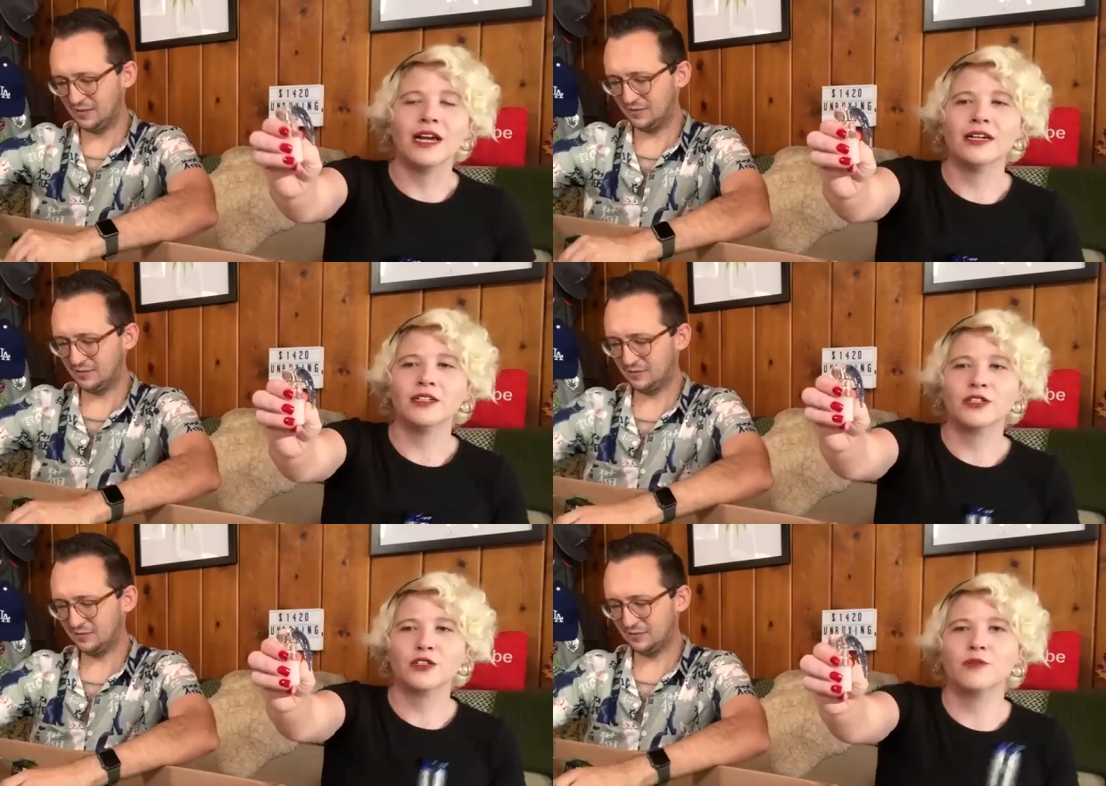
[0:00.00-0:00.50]

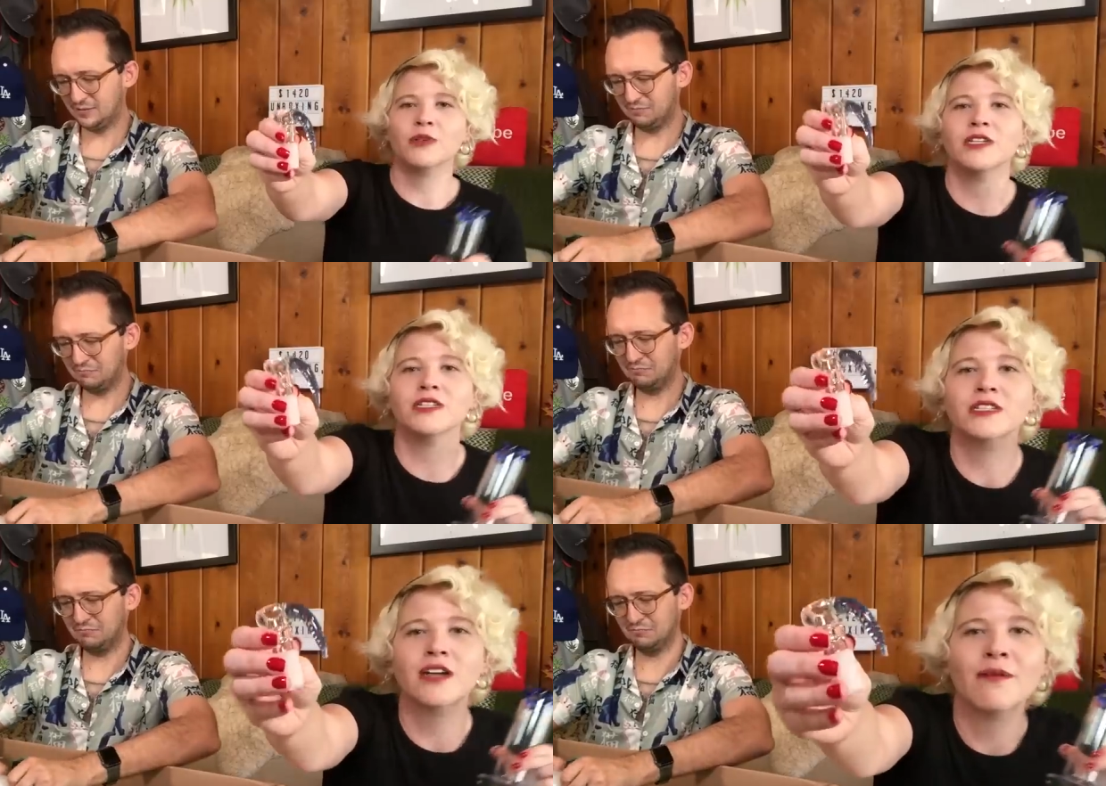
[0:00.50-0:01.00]
Speaker 1: Extra
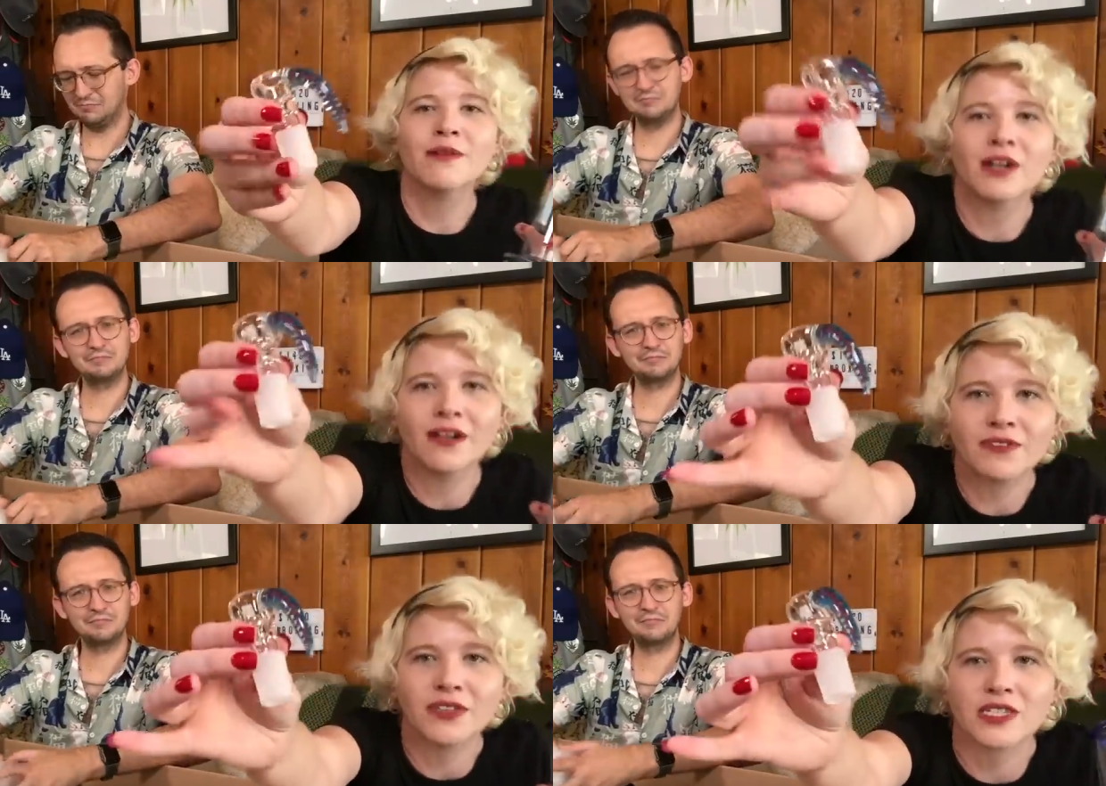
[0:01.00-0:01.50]
piece coming
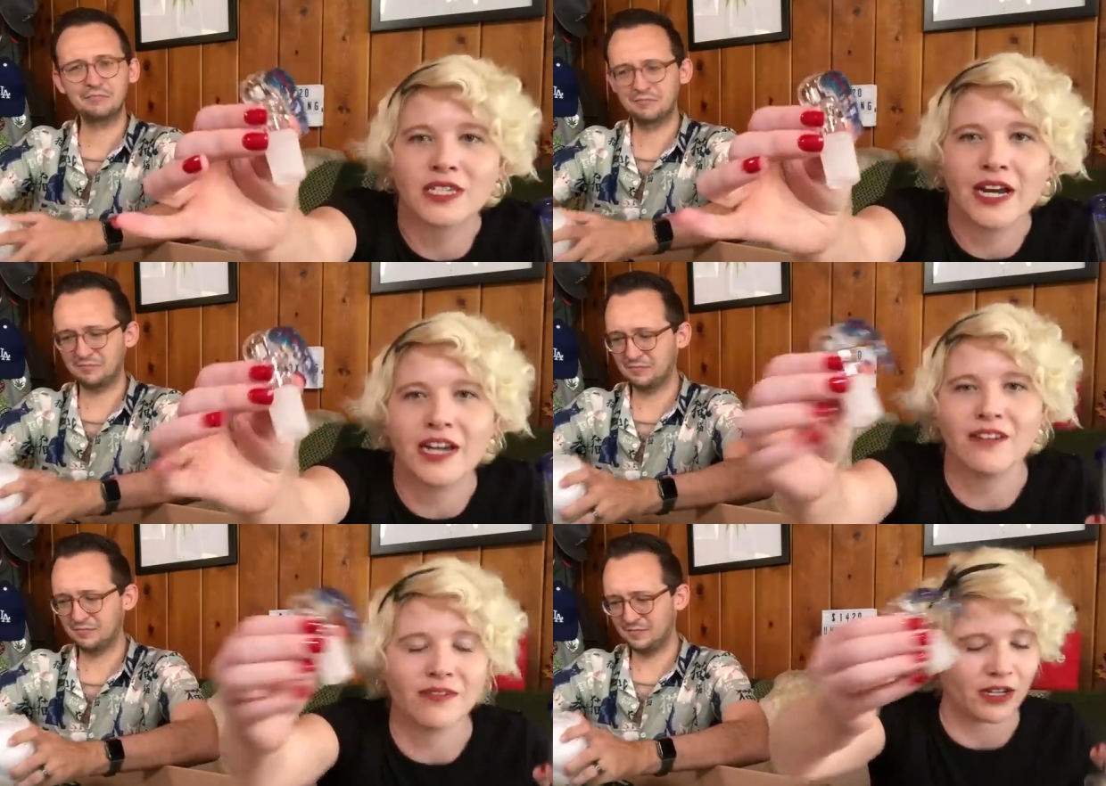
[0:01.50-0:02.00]
off the
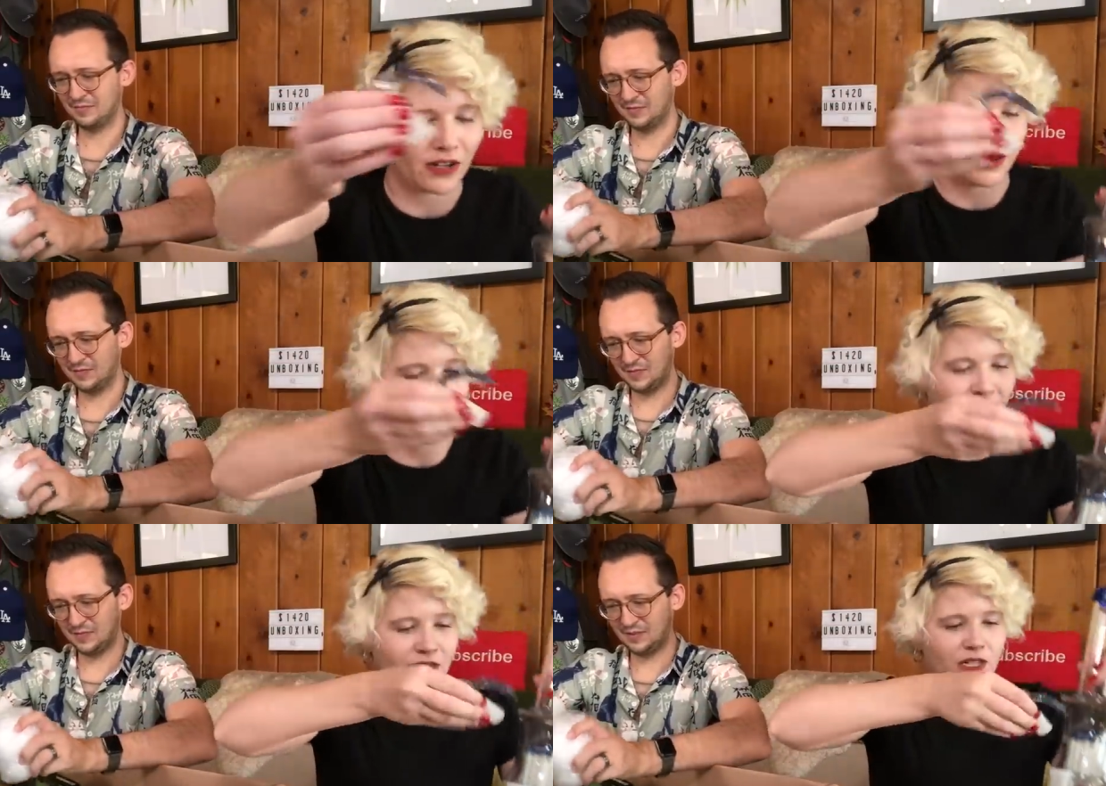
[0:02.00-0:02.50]
side of it. All
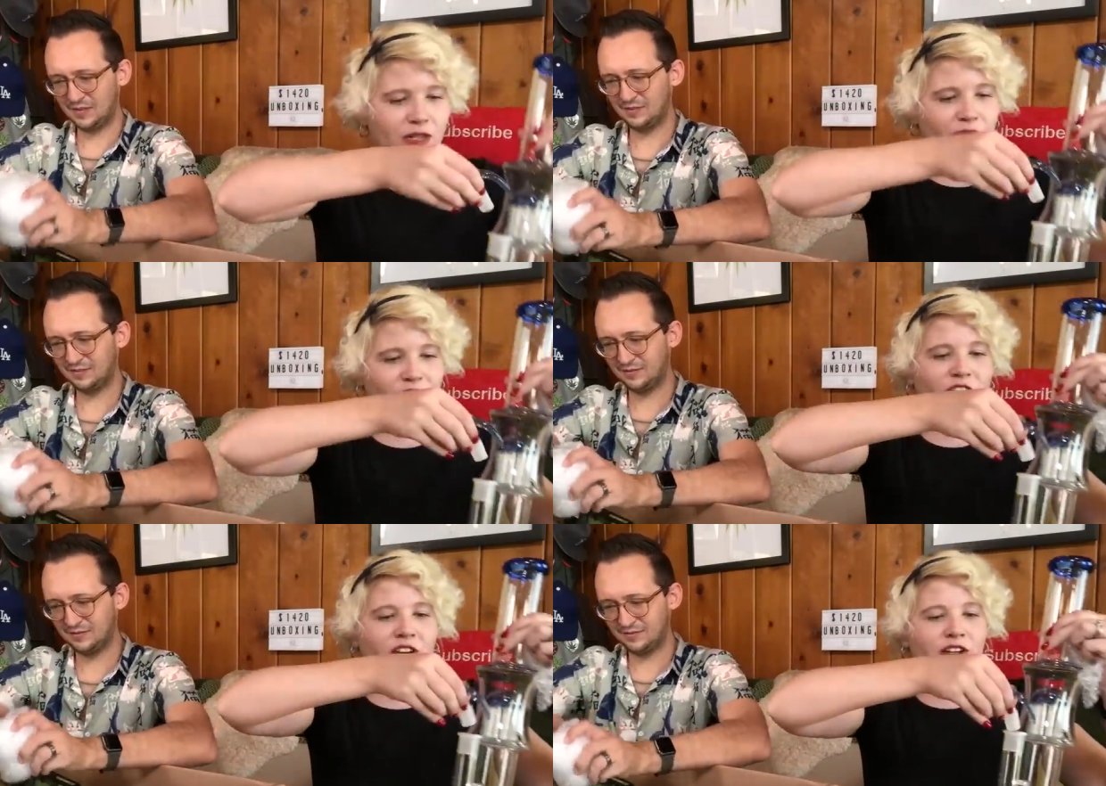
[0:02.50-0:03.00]
right, that's some
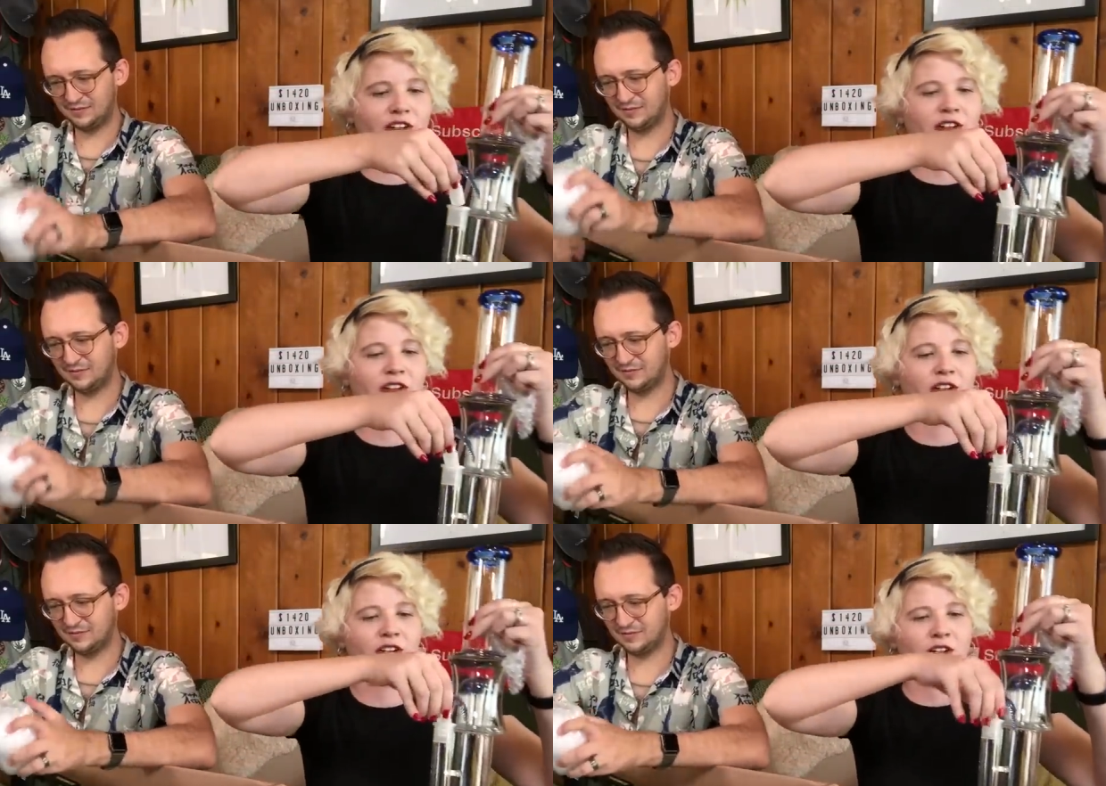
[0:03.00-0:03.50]
fun.
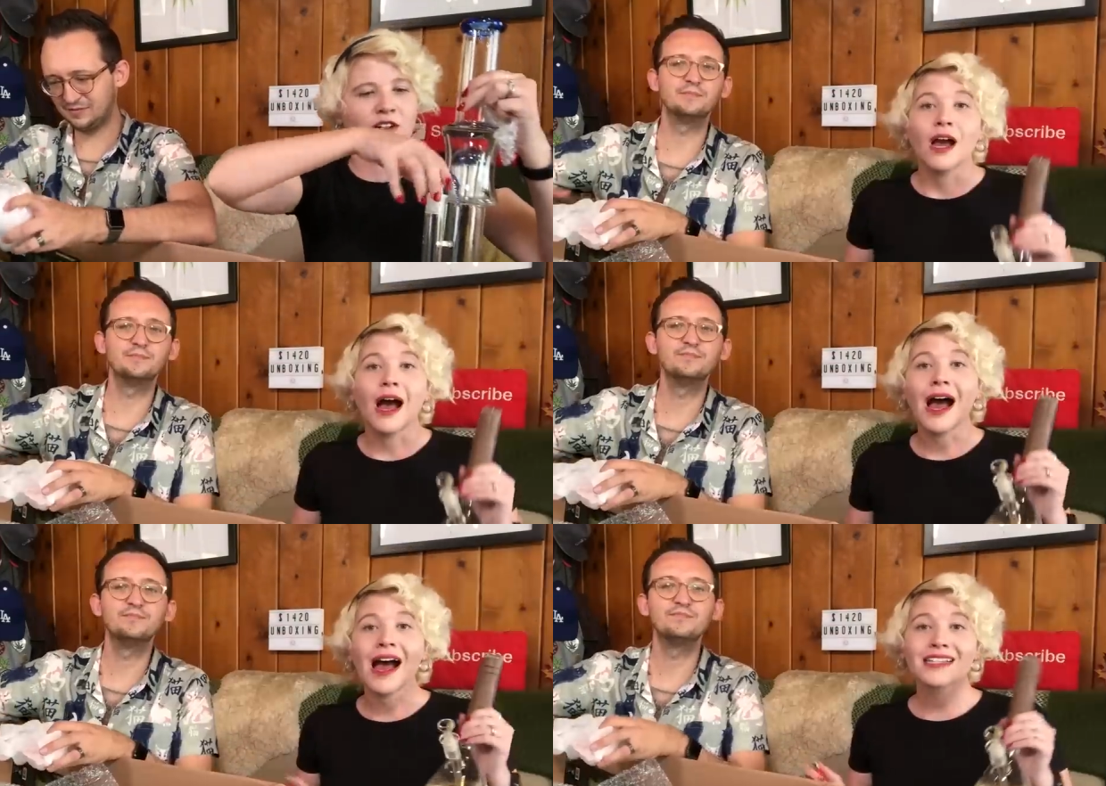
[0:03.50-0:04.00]

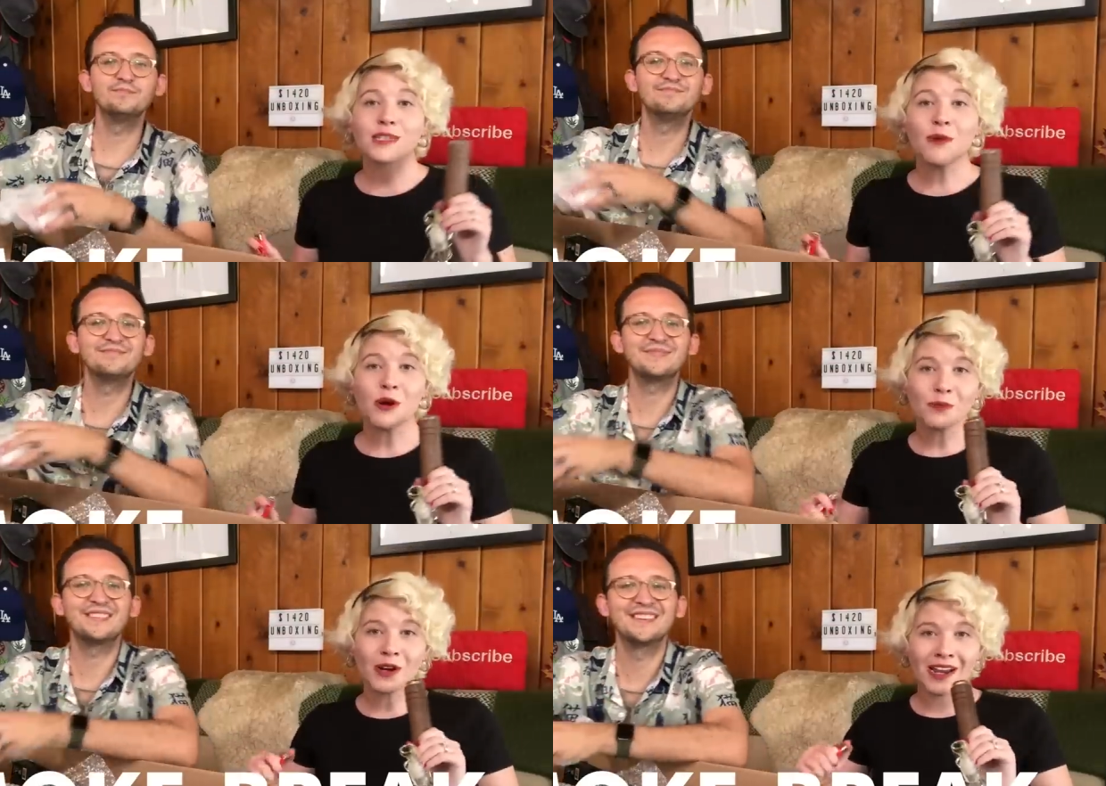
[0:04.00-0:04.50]
Ah, smoke
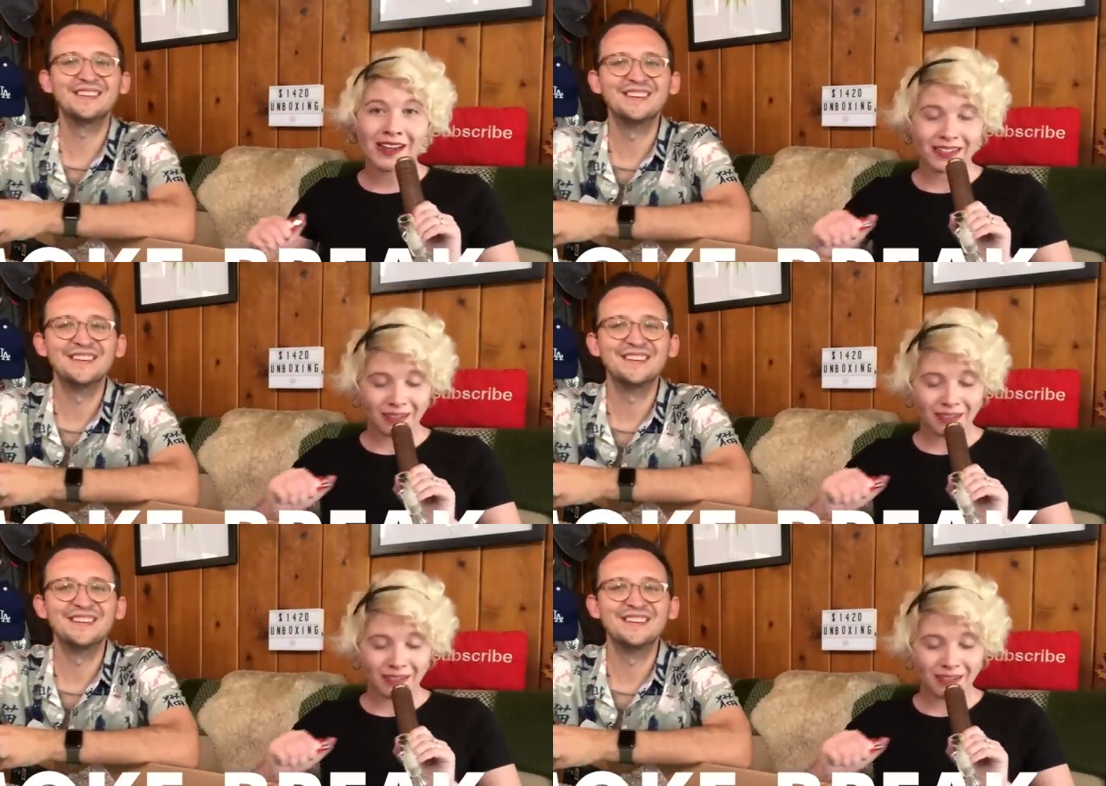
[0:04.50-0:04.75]
break.